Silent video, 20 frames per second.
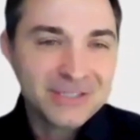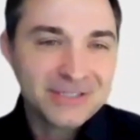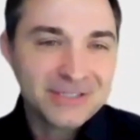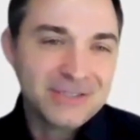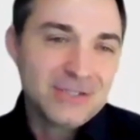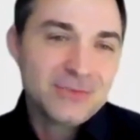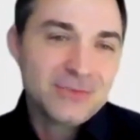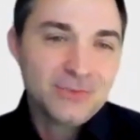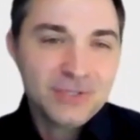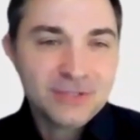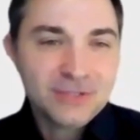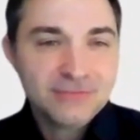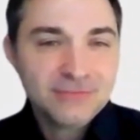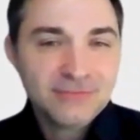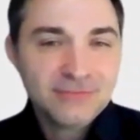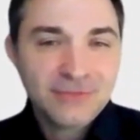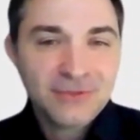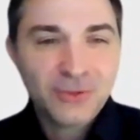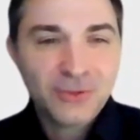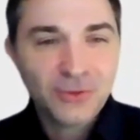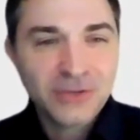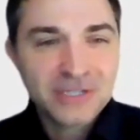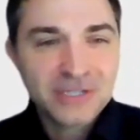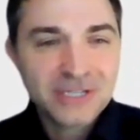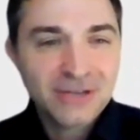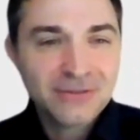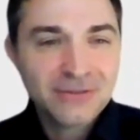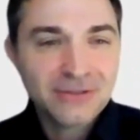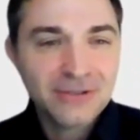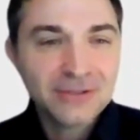I just was throwing this
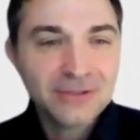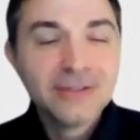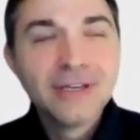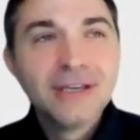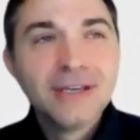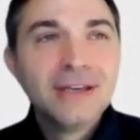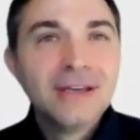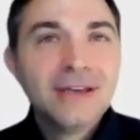out there.